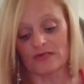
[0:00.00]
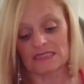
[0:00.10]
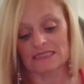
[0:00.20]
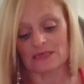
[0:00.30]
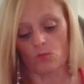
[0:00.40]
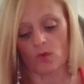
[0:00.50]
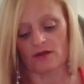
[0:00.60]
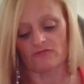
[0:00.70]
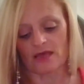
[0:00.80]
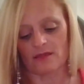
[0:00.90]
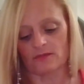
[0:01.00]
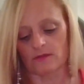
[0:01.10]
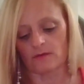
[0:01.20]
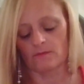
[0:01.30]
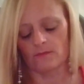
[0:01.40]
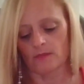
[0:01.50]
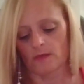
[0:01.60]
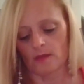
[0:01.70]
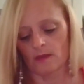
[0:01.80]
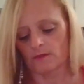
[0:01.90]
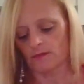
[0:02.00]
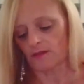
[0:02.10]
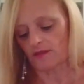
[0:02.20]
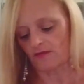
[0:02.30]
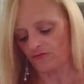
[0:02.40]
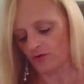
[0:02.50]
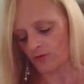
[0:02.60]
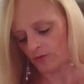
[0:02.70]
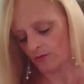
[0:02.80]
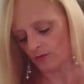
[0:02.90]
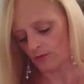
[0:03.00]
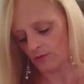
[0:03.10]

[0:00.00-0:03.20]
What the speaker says: someone around them that they feel.